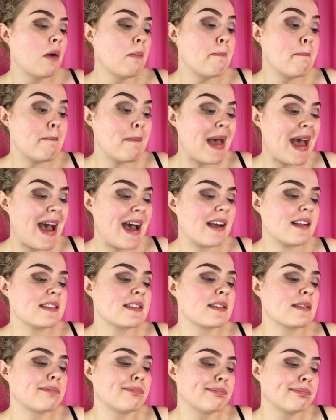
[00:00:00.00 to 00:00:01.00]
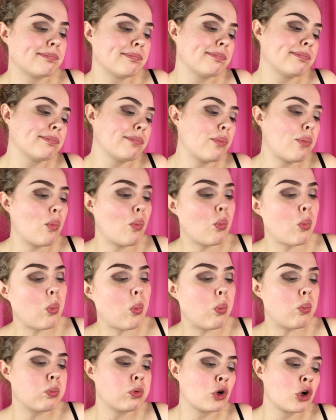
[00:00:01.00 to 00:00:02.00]
matte
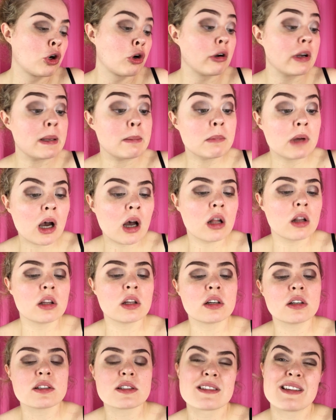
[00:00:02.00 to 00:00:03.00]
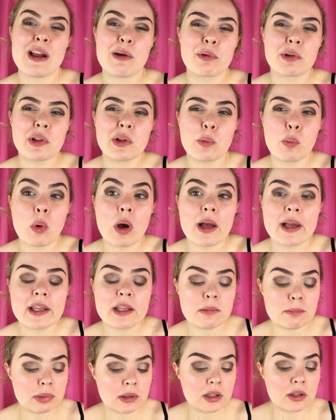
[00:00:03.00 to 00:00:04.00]
cream color. It's not really
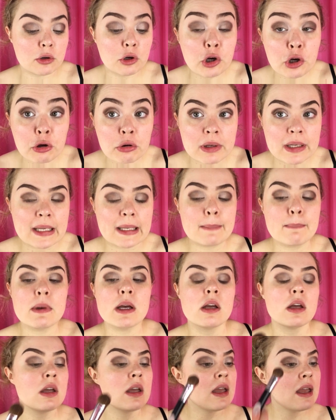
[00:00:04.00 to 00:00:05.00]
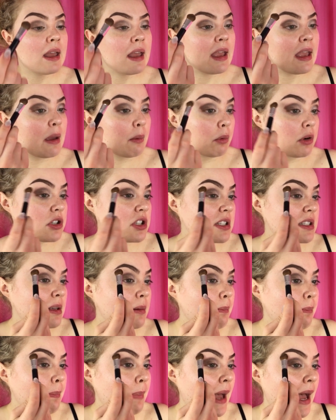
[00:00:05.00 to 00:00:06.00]
white, but cream. And we're just
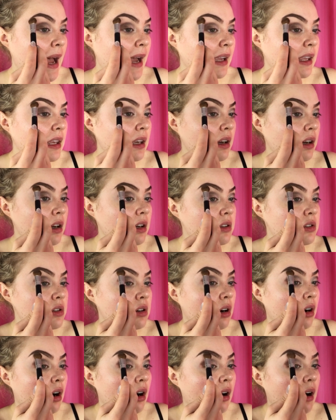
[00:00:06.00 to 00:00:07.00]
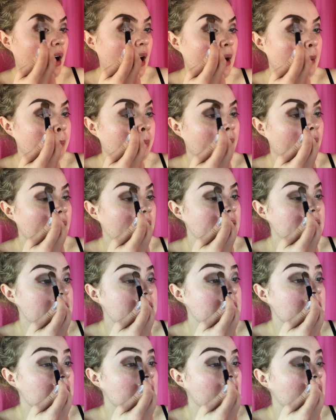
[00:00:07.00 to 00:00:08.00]
going to pack it under our
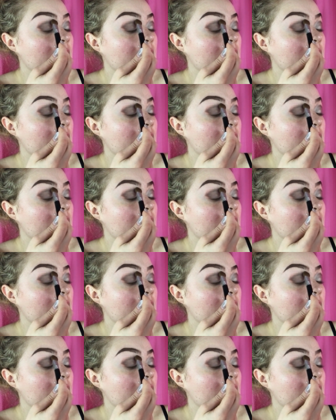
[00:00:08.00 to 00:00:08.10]
eyebrows.